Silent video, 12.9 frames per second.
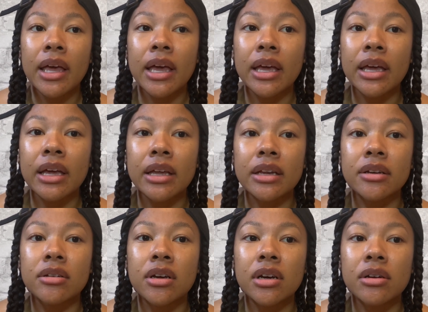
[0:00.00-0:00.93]

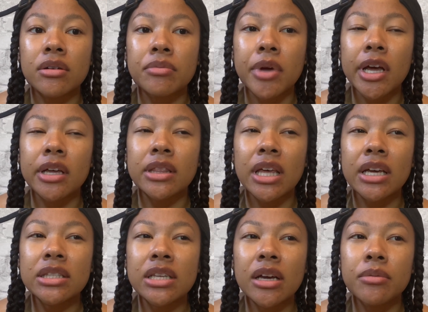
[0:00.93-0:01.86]
And at
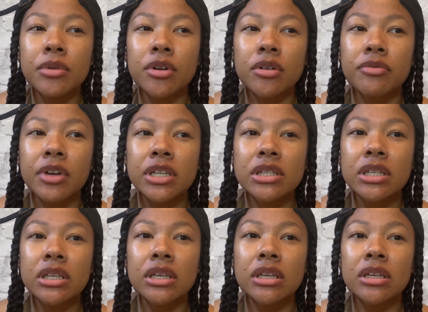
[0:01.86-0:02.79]
that time, we were
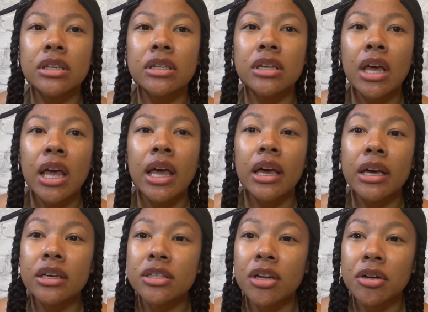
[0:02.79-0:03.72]
investing in
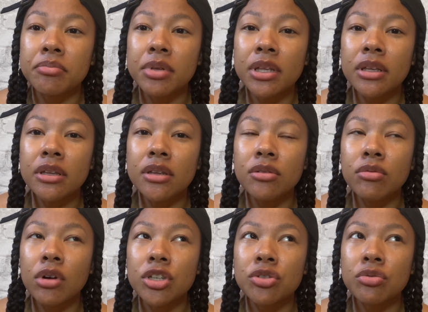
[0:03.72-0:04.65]
XRP,
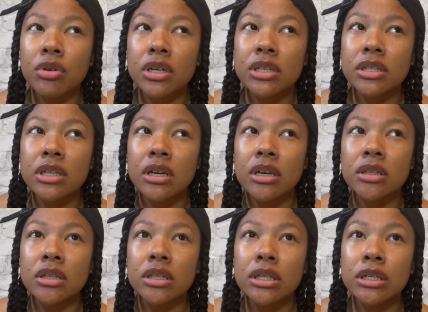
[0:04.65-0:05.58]
which was a
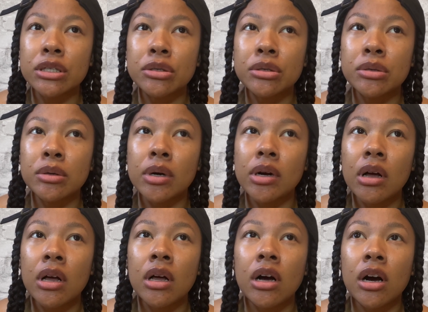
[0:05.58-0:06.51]
little
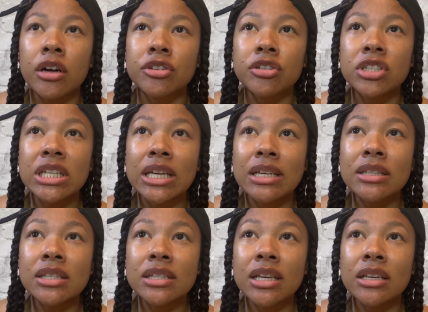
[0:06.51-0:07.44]
under 10
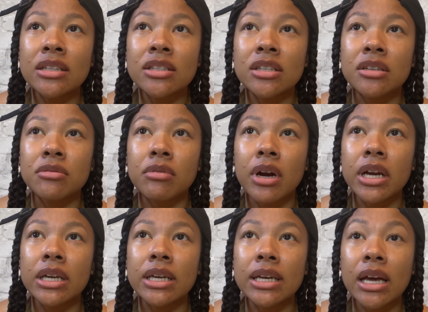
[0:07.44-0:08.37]
cents. And
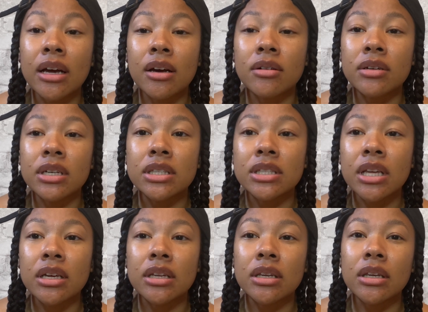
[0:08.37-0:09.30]
right now, it's
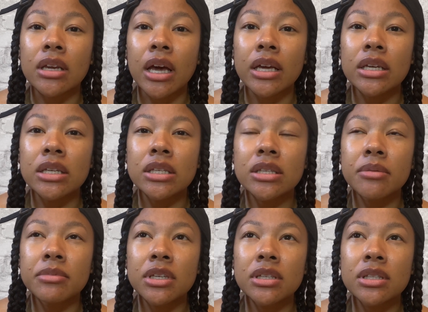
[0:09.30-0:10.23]
like 90
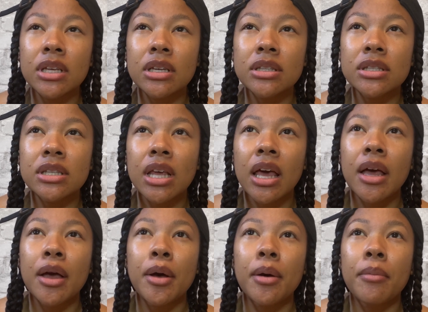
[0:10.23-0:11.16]
something cents
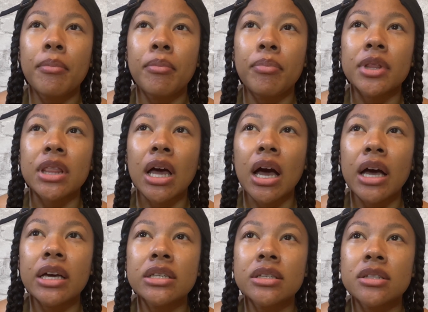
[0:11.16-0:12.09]
but the
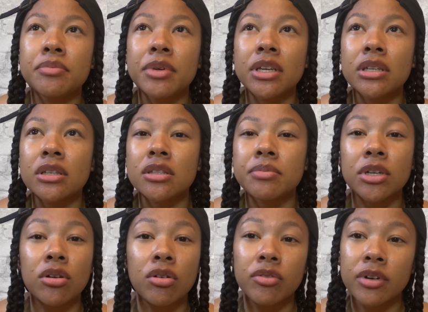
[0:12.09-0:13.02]
highest it's been has been
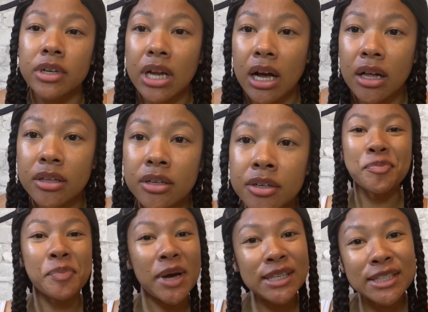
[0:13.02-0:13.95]
over a dollar. So
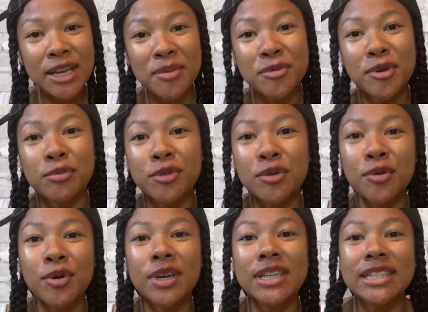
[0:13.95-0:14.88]
my top crypto
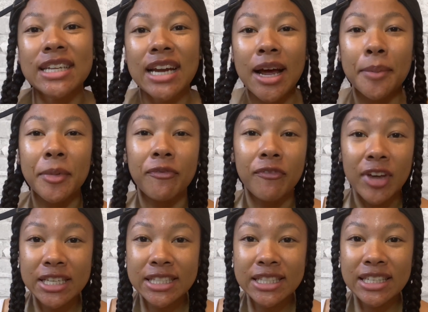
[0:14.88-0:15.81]
coins that I'm
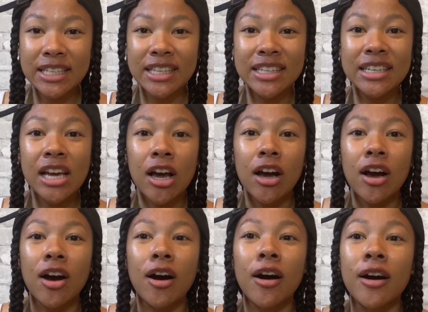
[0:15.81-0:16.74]
investing in
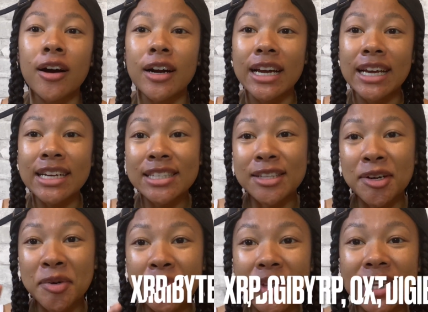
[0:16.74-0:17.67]
are
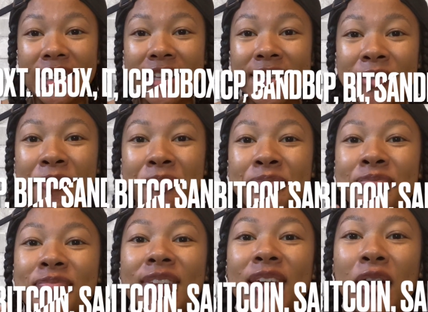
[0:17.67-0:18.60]
XRP,
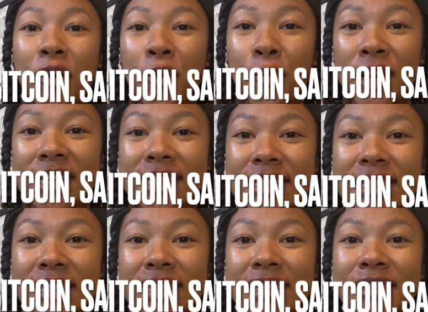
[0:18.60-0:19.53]

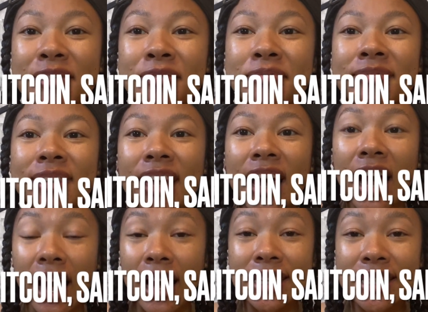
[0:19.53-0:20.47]
OXT,
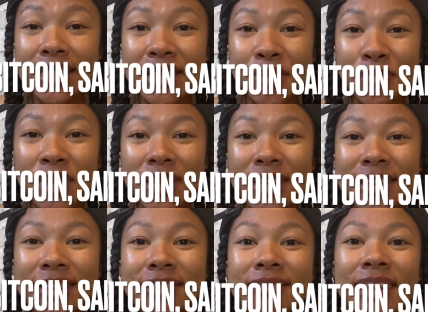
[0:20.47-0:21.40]

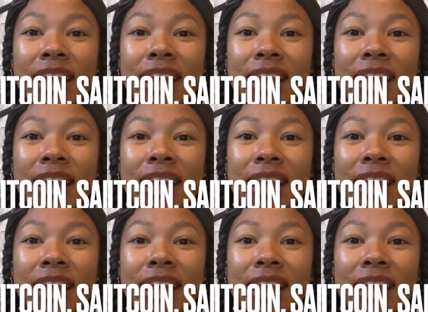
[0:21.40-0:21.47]
ICP,